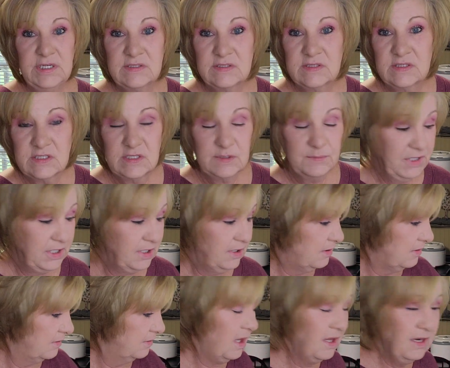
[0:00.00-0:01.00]
system
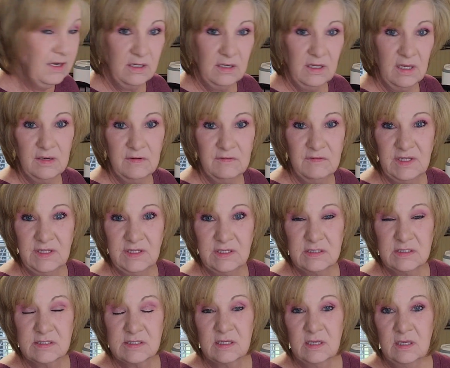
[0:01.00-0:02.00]
here. None, none of
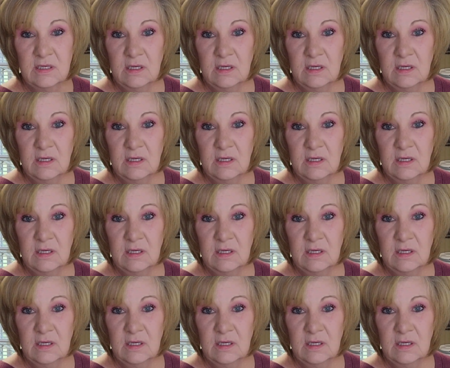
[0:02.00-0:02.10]
these